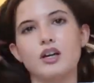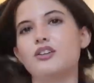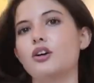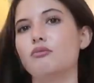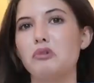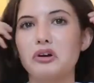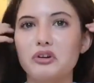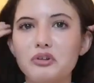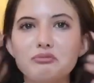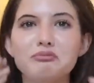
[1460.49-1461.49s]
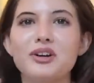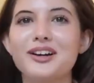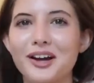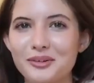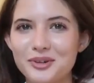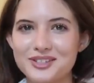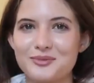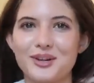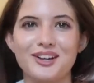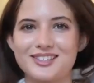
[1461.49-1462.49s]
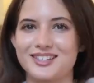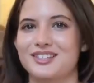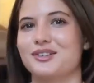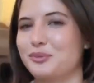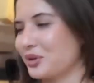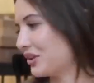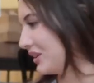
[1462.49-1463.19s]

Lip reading: I don't know. I kind of want somewhere else that's a little more